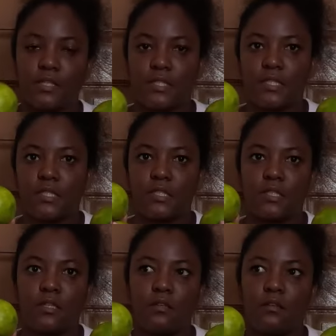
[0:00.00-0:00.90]
is
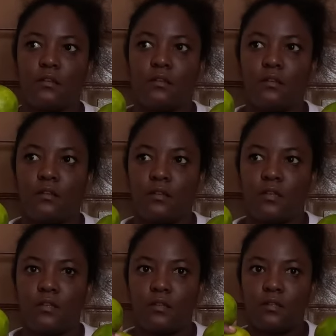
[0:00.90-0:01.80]

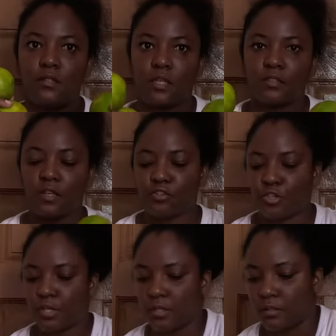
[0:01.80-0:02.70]

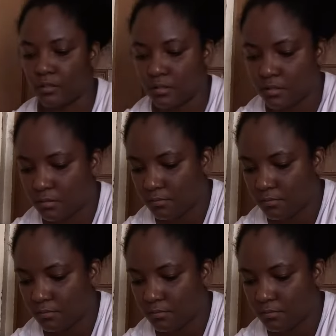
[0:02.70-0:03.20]
600 dollars